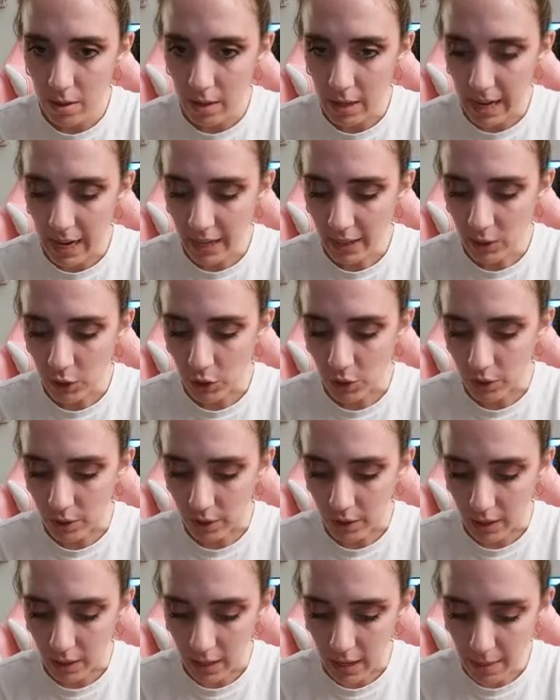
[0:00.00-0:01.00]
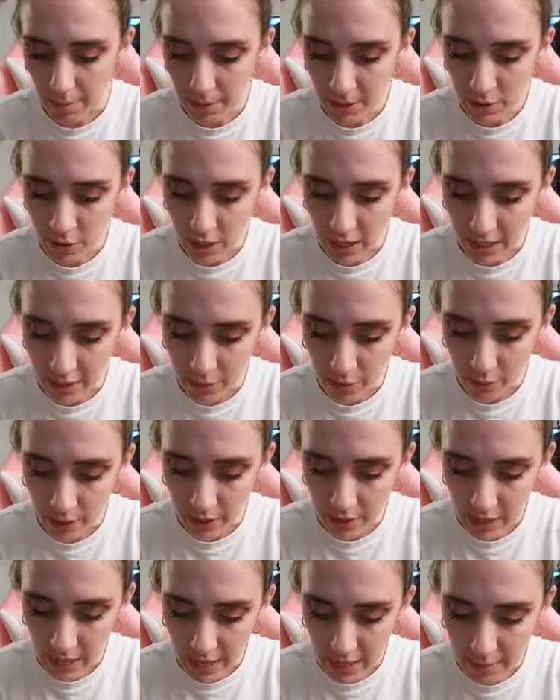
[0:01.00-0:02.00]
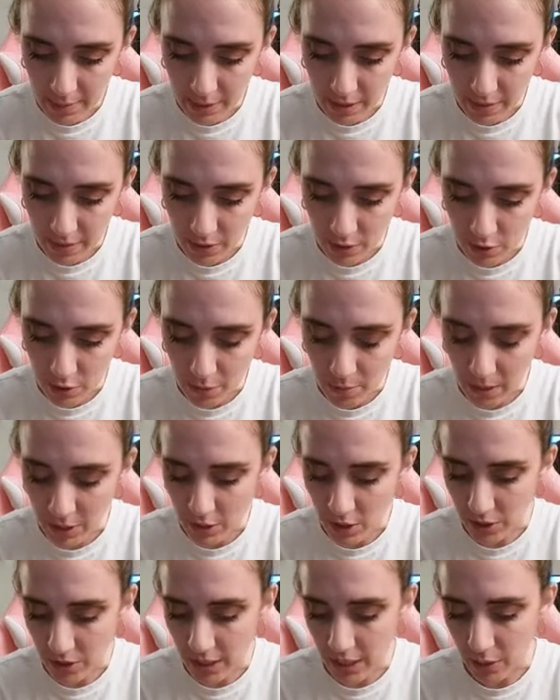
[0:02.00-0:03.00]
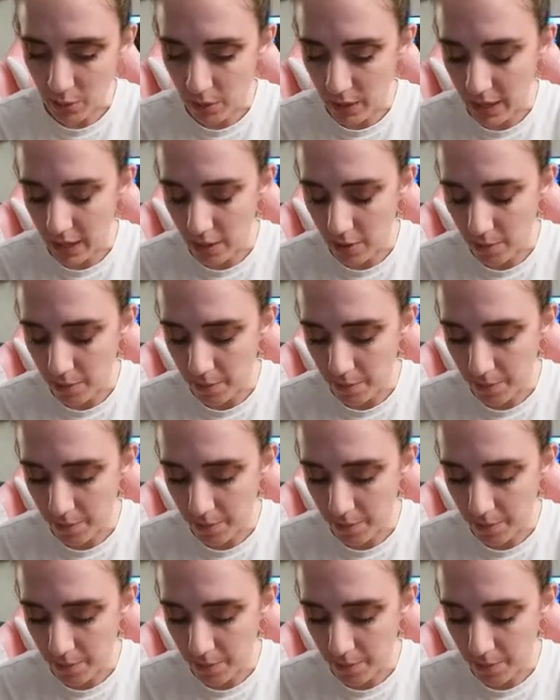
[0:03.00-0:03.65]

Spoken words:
actually, I'm gonna try 3 times, and if it's too much, I'll take one out.